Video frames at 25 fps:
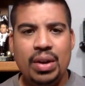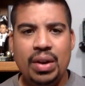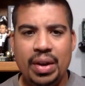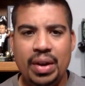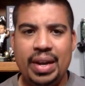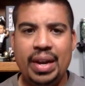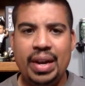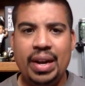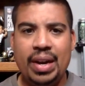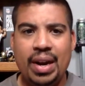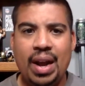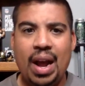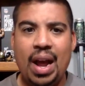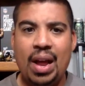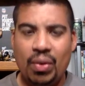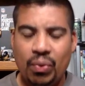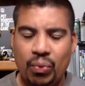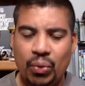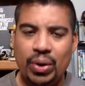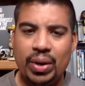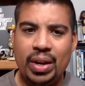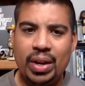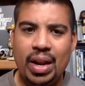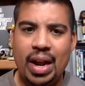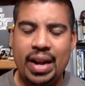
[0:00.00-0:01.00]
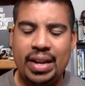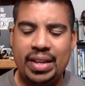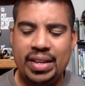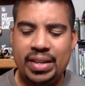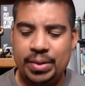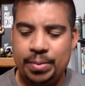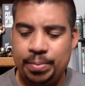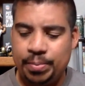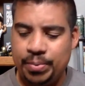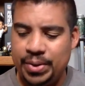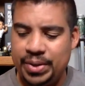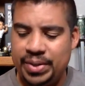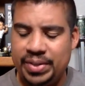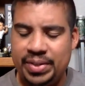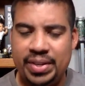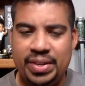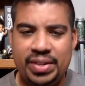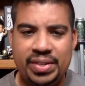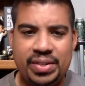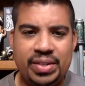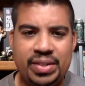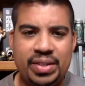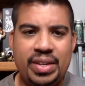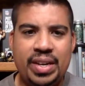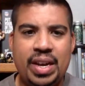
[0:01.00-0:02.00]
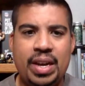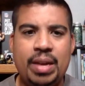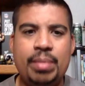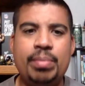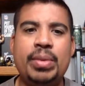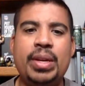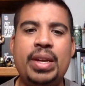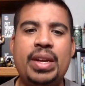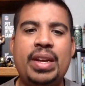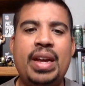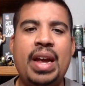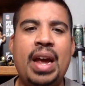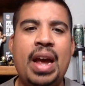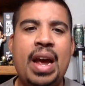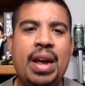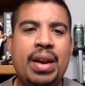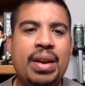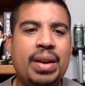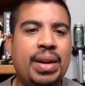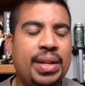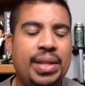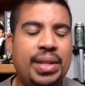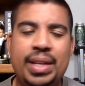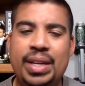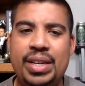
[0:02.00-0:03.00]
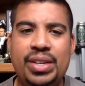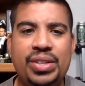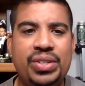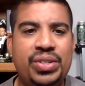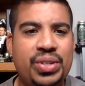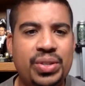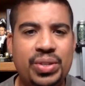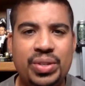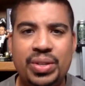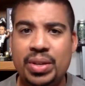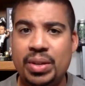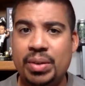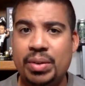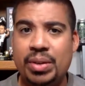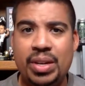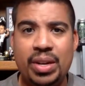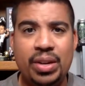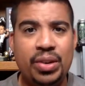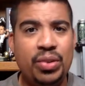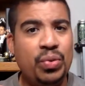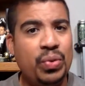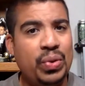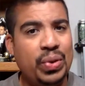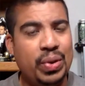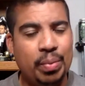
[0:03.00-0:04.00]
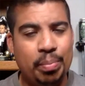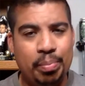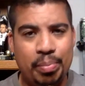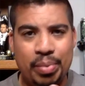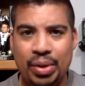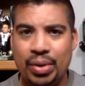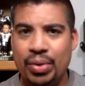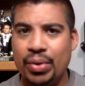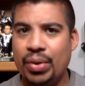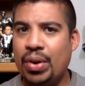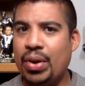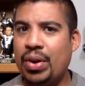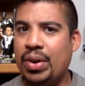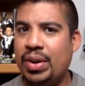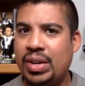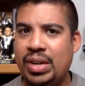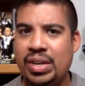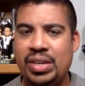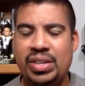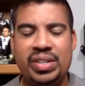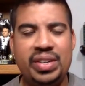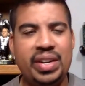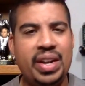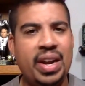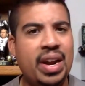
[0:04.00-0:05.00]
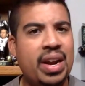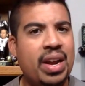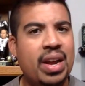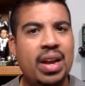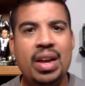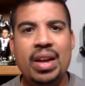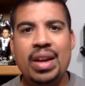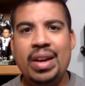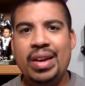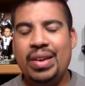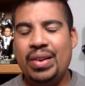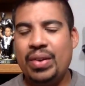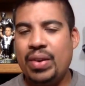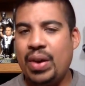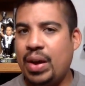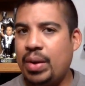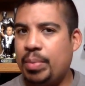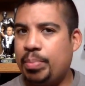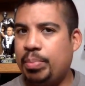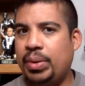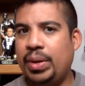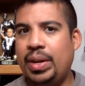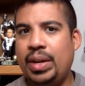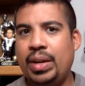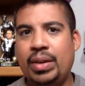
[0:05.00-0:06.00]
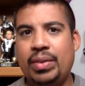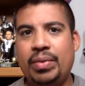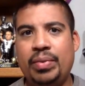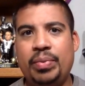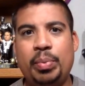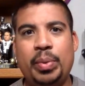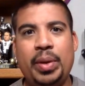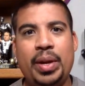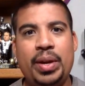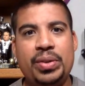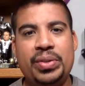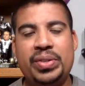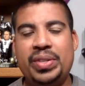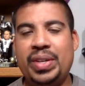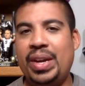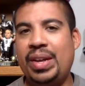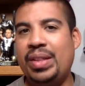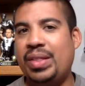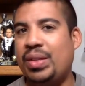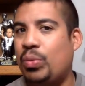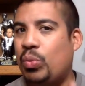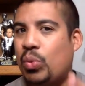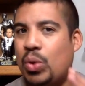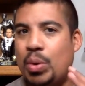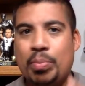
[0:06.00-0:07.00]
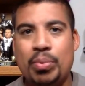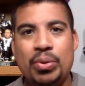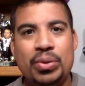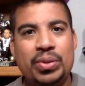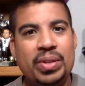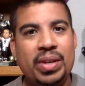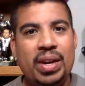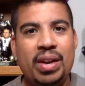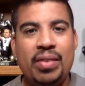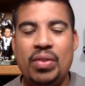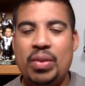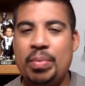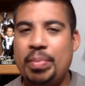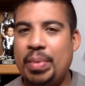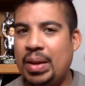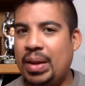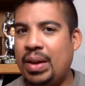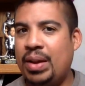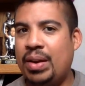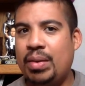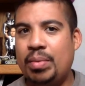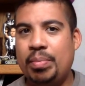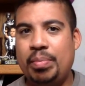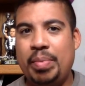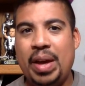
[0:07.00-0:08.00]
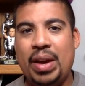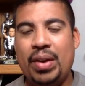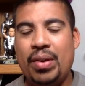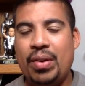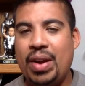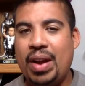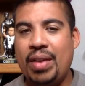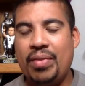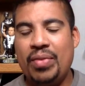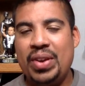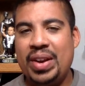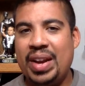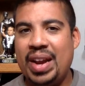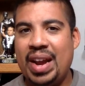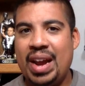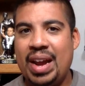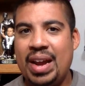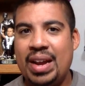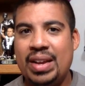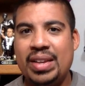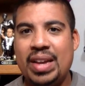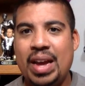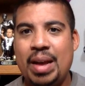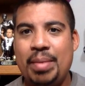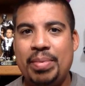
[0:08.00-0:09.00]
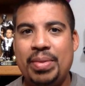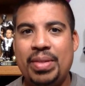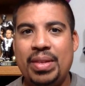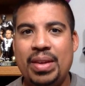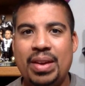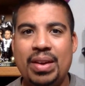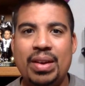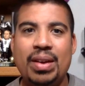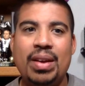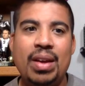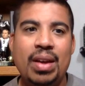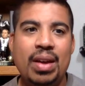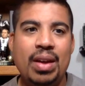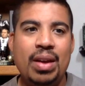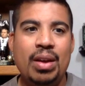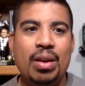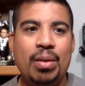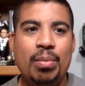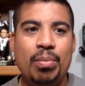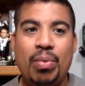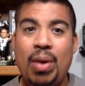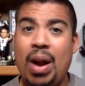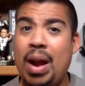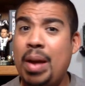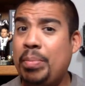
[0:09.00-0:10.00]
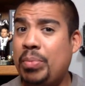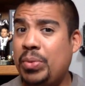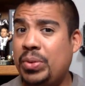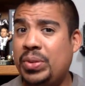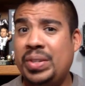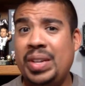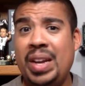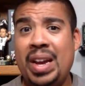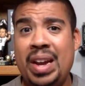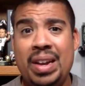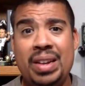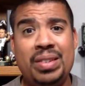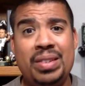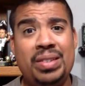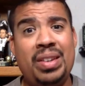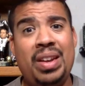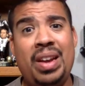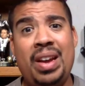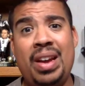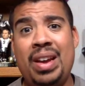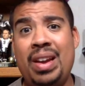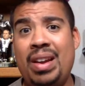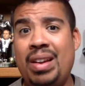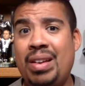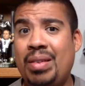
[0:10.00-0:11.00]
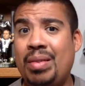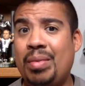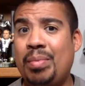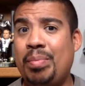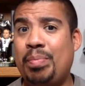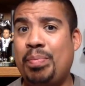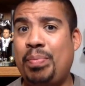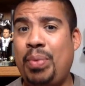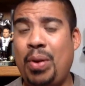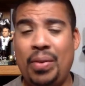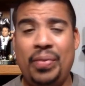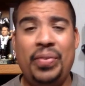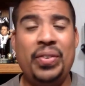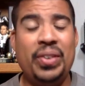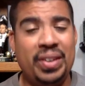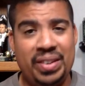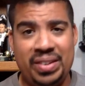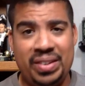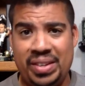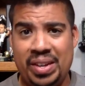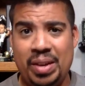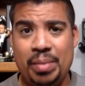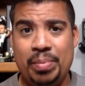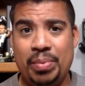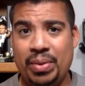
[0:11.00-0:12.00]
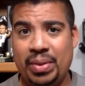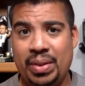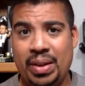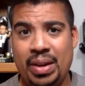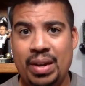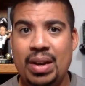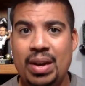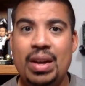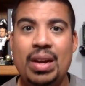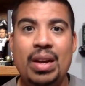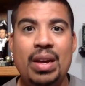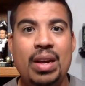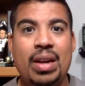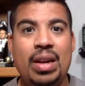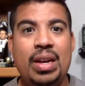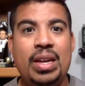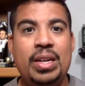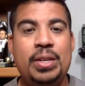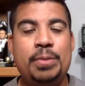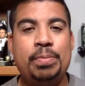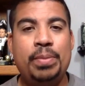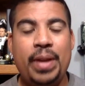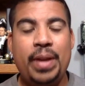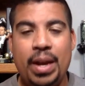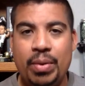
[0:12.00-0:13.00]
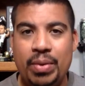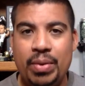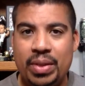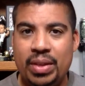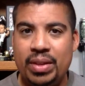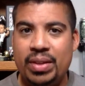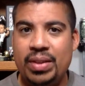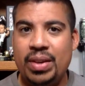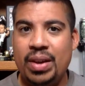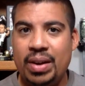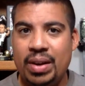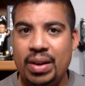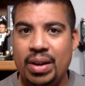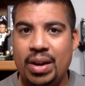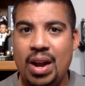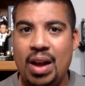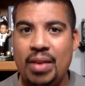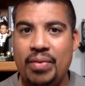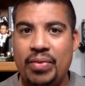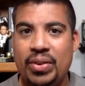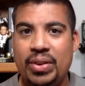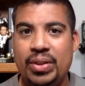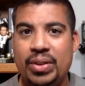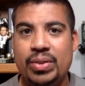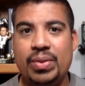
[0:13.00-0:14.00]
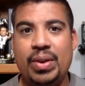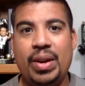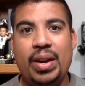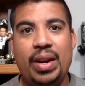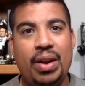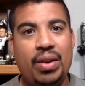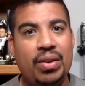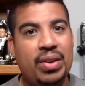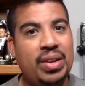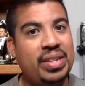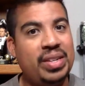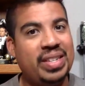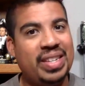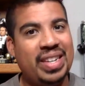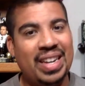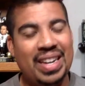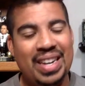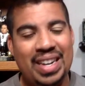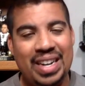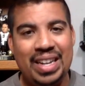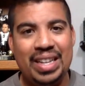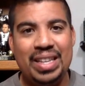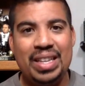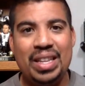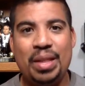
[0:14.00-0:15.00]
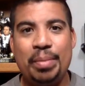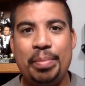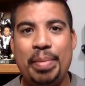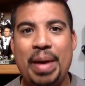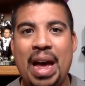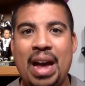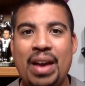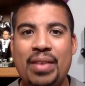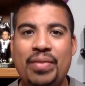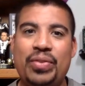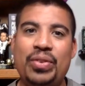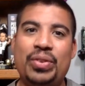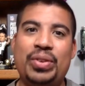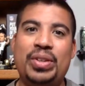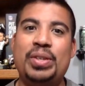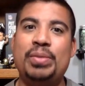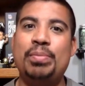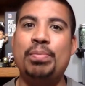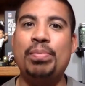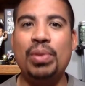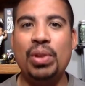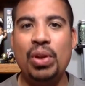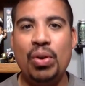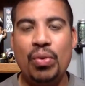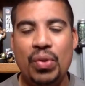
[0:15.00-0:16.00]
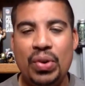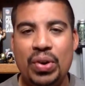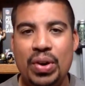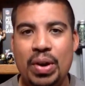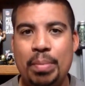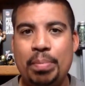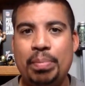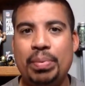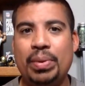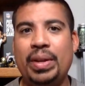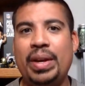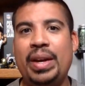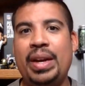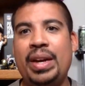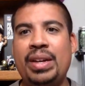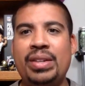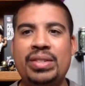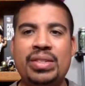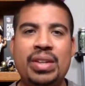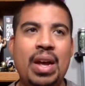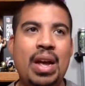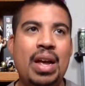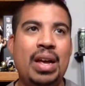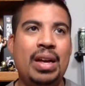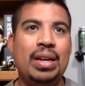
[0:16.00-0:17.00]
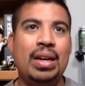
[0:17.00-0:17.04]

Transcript: Again, I really liked his preseason game that he had, and I think he's just continuing to build on each day. You know how players say the 1% every bit better every day type thing. Brian Brisset is a perfect example of that. He's playing with a ton of confidence right now. He's getting into the backfield. He's blowing up plays.